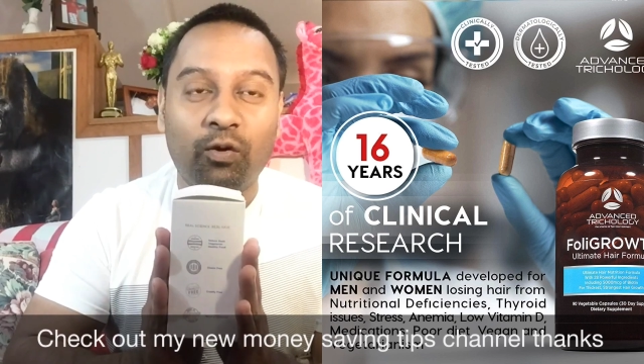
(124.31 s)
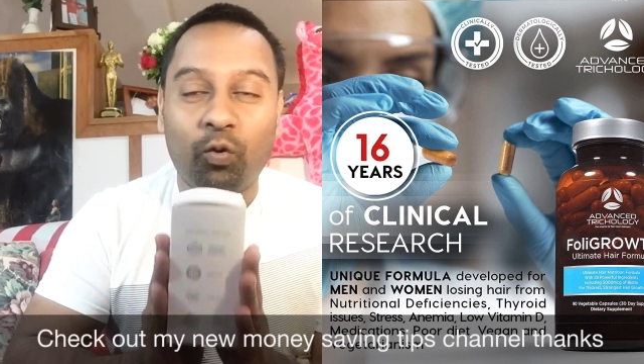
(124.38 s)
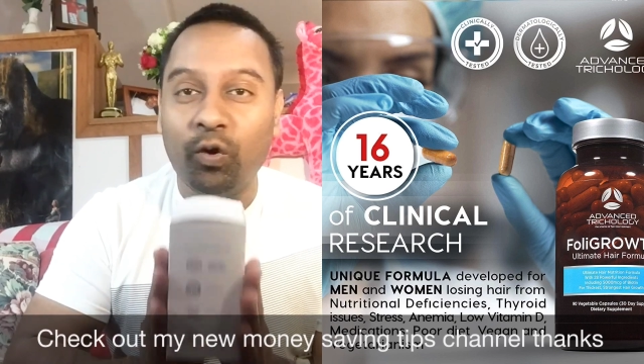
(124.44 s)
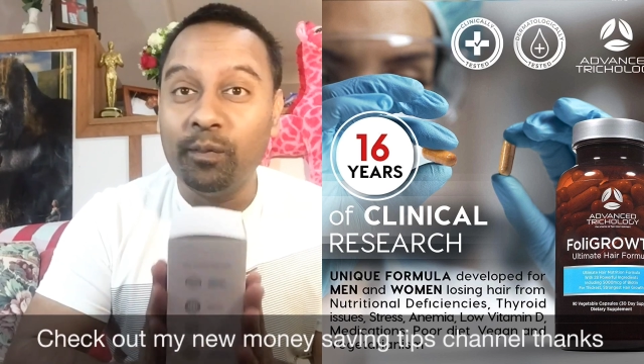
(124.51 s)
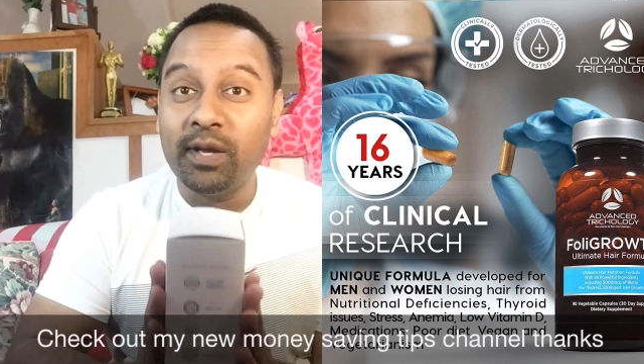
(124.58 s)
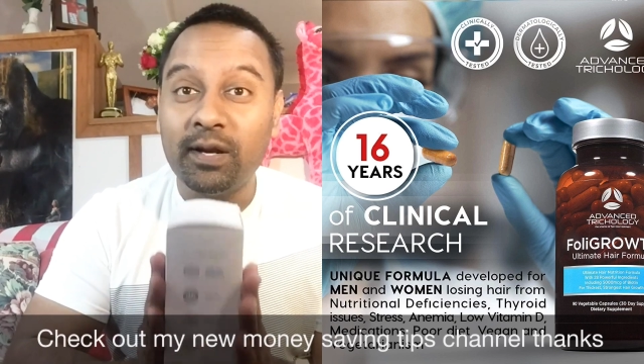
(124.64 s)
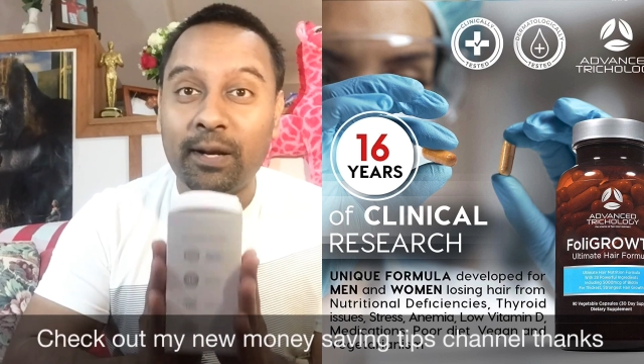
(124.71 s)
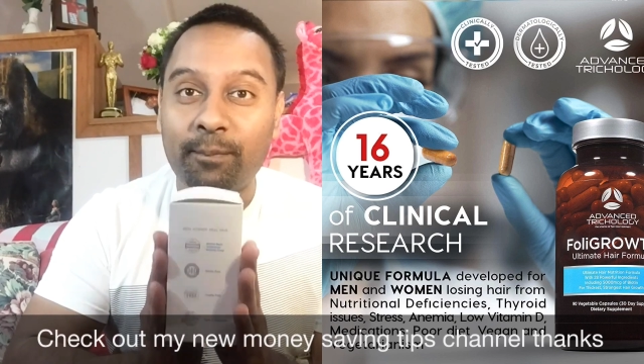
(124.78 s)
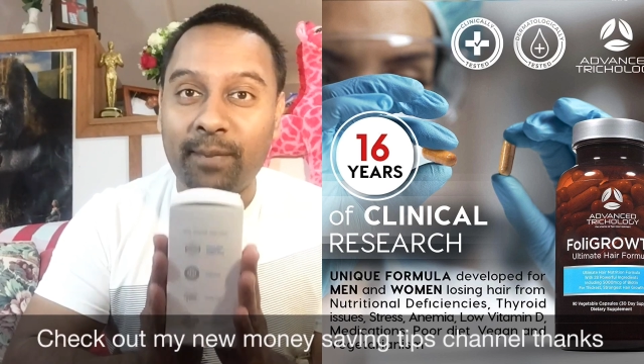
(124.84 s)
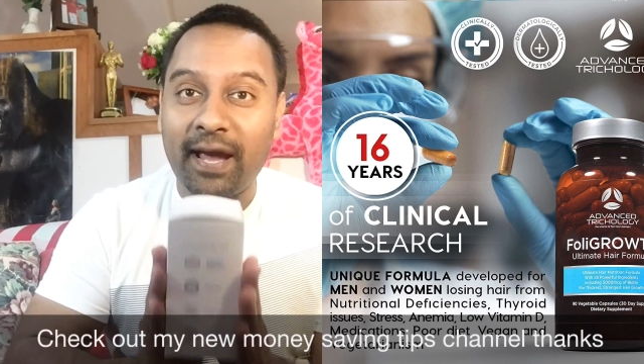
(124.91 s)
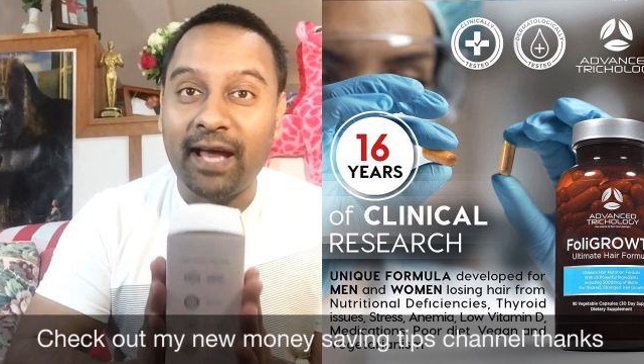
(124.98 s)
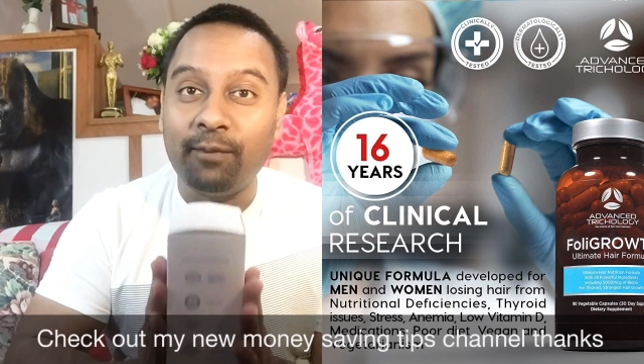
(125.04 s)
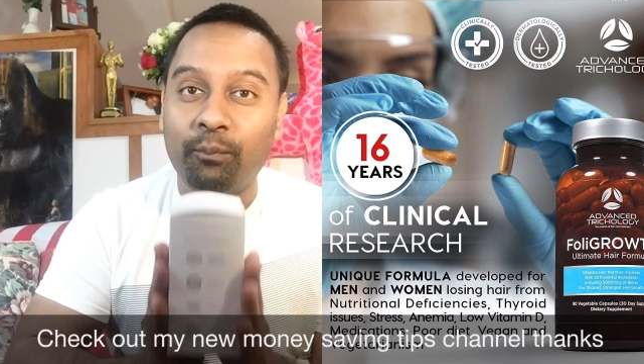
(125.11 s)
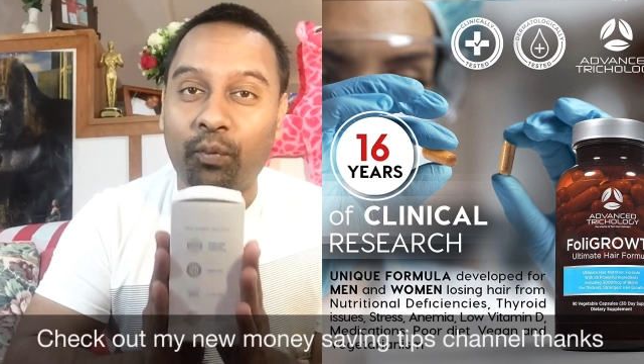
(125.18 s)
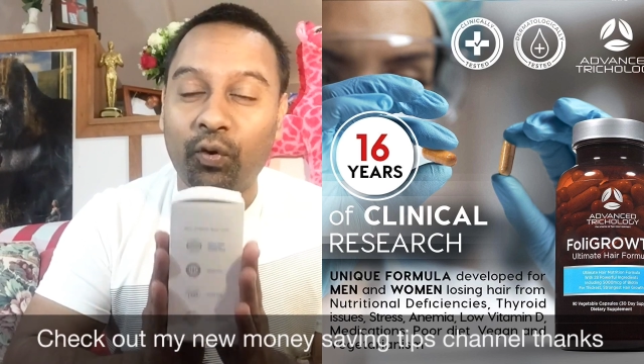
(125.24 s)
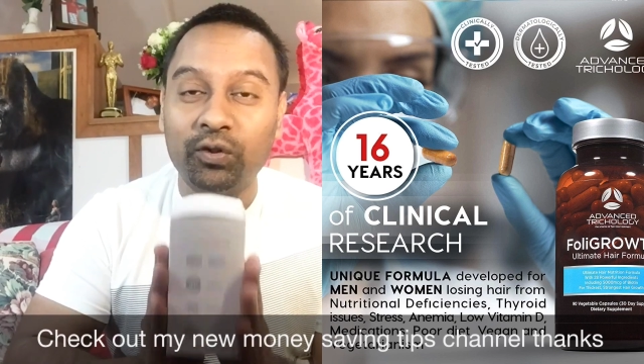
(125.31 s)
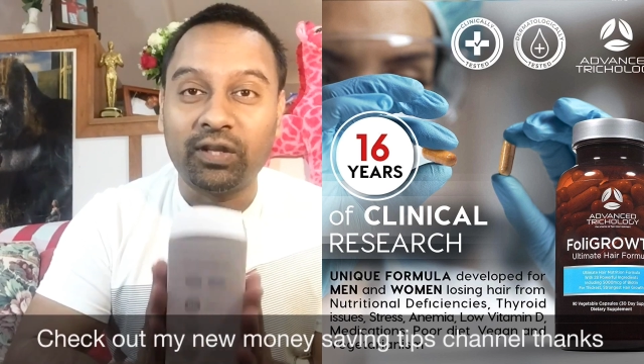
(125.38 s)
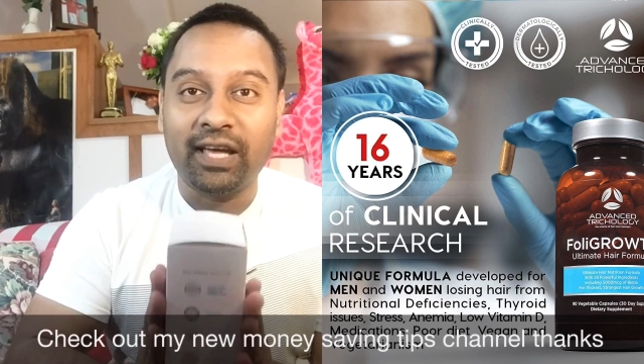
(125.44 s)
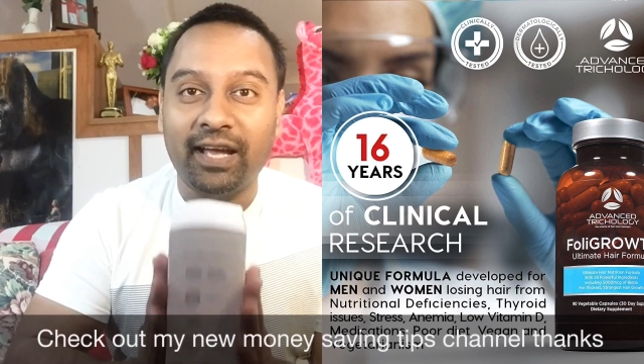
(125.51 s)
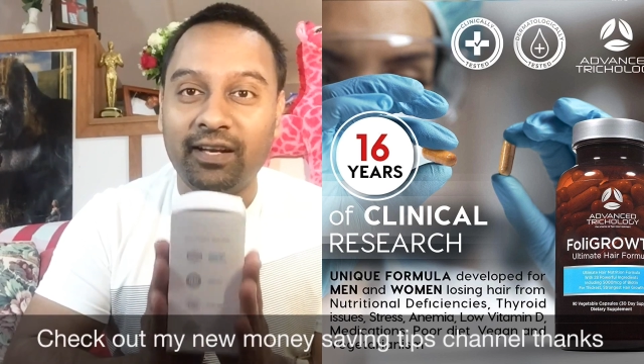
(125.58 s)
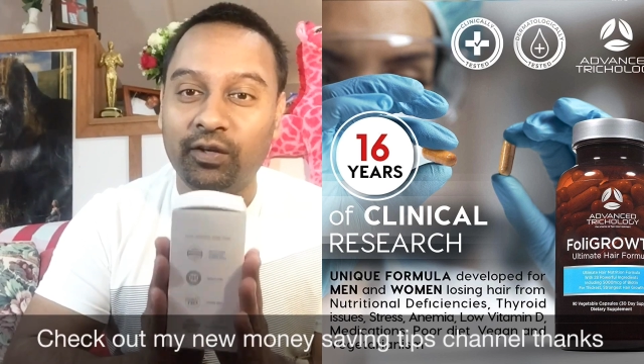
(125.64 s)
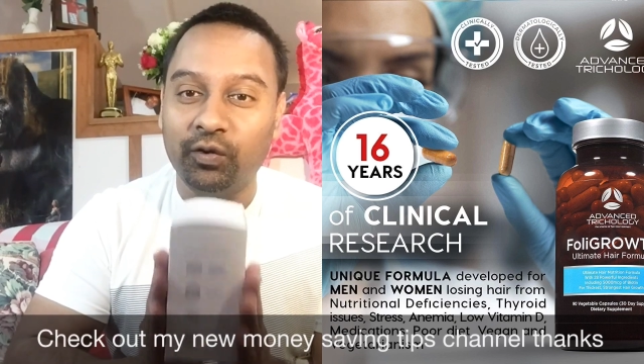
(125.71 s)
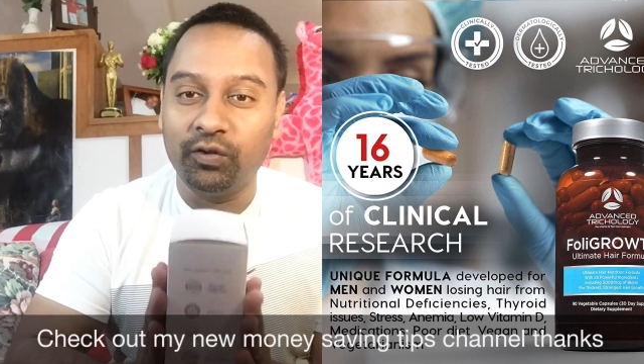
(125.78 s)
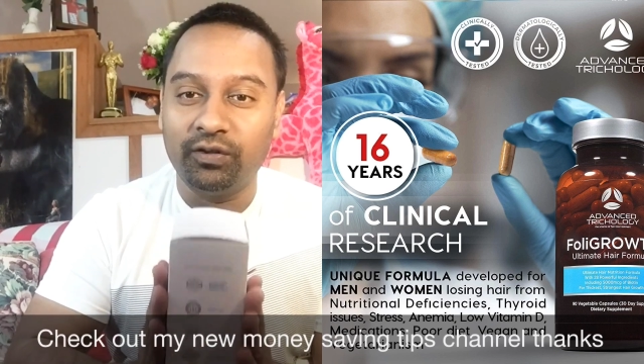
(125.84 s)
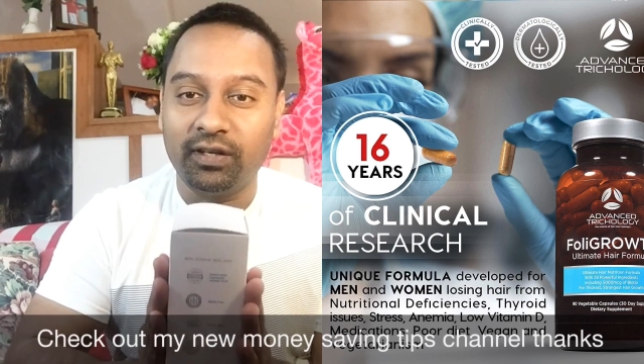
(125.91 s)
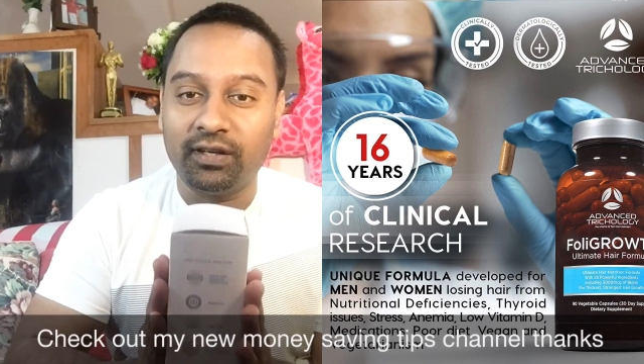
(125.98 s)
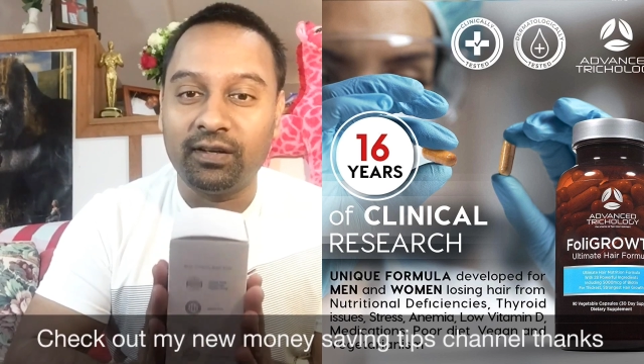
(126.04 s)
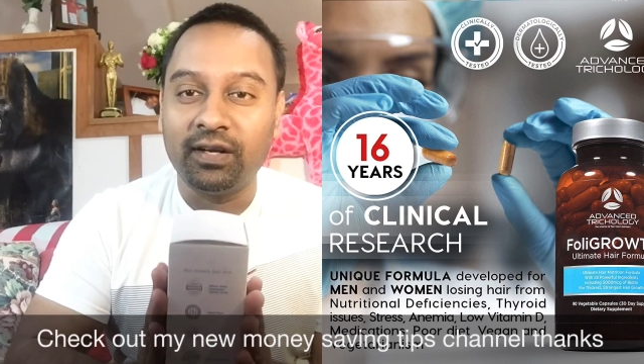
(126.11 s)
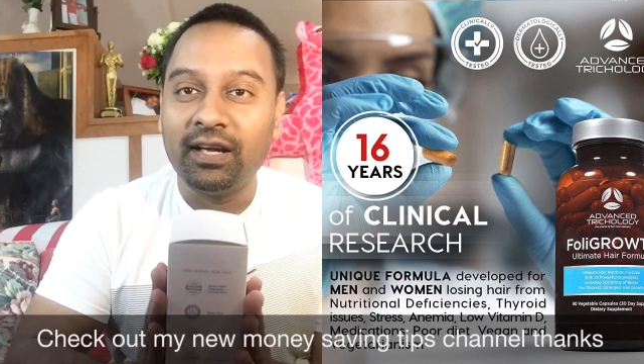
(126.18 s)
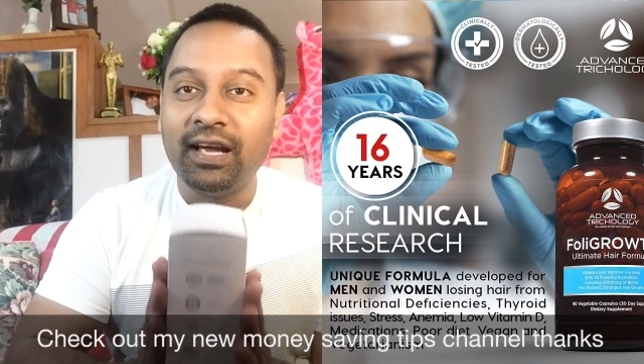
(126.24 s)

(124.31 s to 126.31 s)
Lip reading: women and men both can use it.